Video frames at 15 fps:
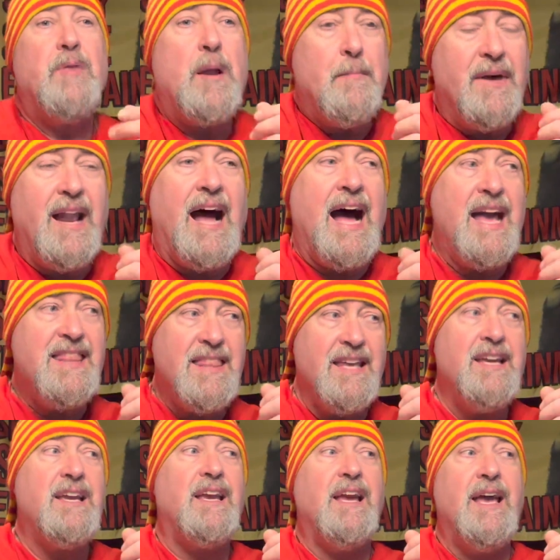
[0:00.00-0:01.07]
But I
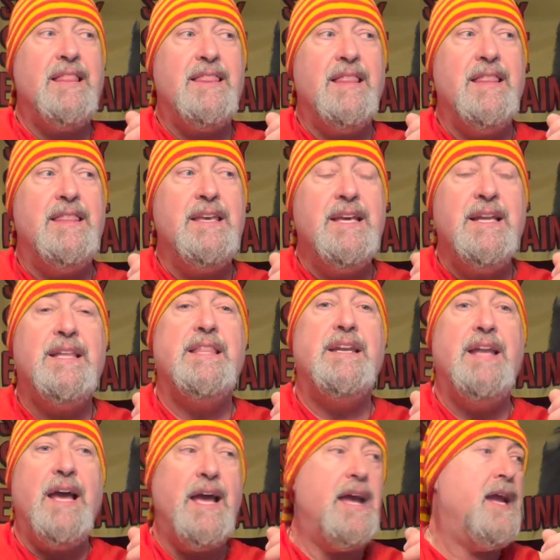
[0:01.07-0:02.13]
think at the end of the
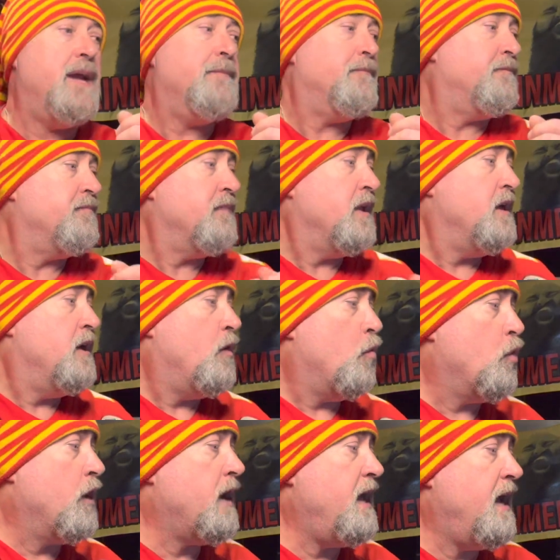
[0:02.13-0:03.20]
day,
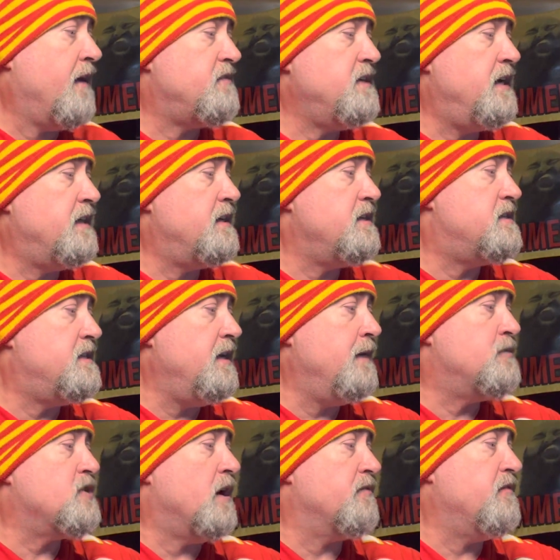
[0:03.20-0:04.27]
we're going to have to get these
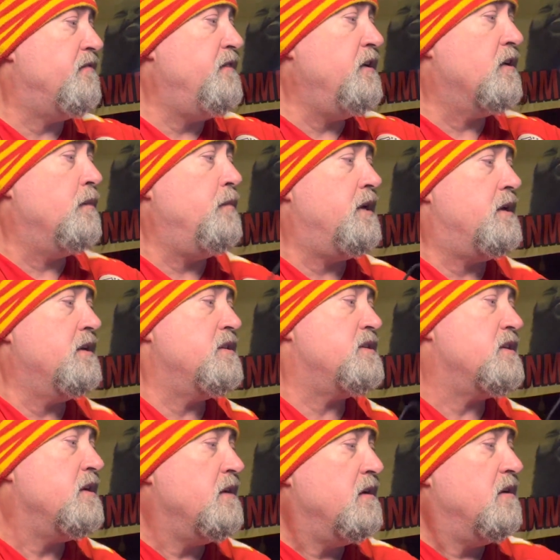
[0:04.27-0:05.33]
teams off the field
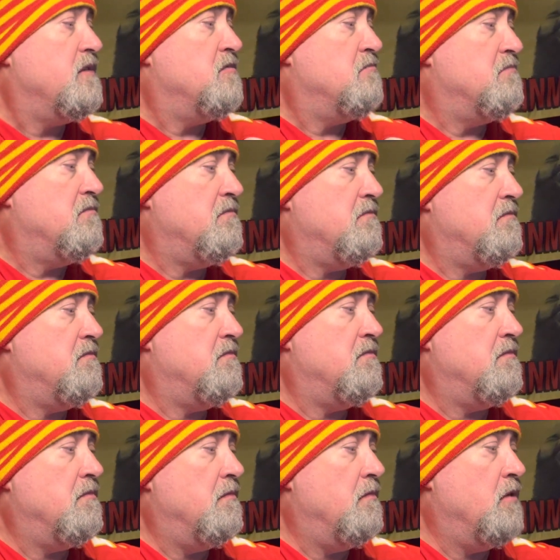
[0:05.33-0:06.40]
because
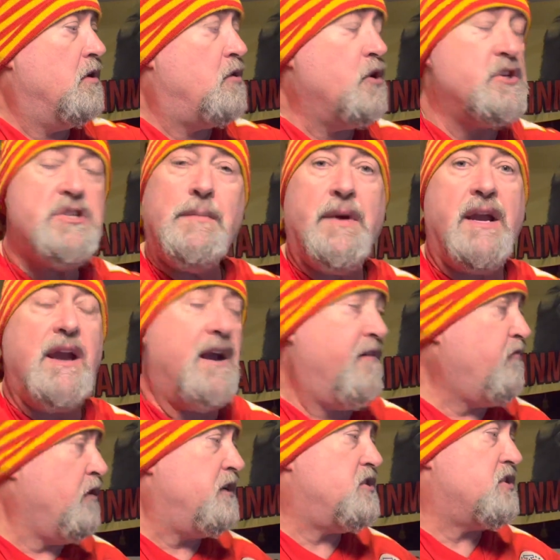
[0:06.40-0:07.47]
Christian
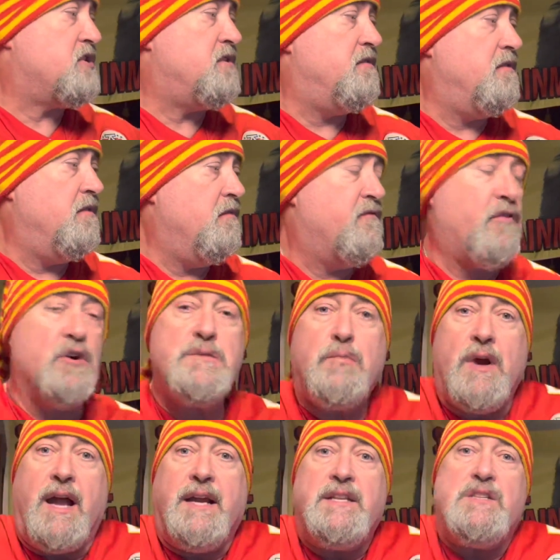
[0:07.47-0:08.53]
McCaffrey just first
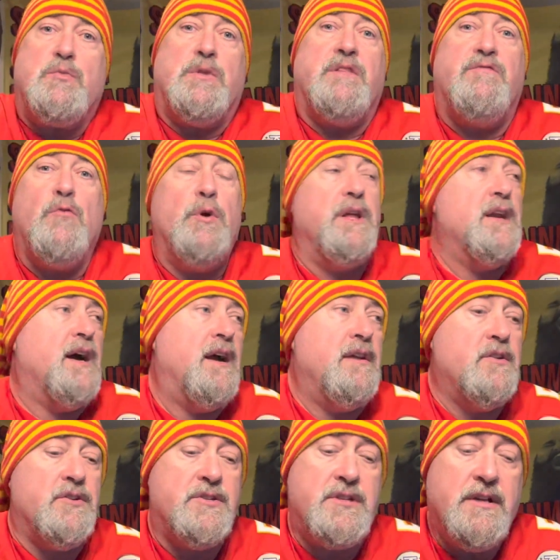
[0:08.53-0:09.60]
practice with the
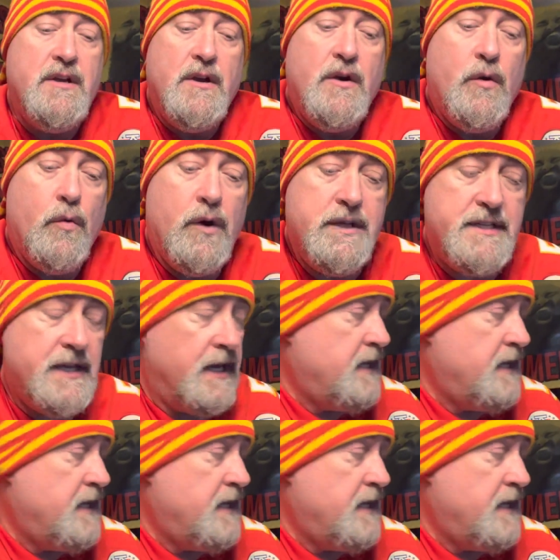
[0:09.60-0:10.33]
49ers was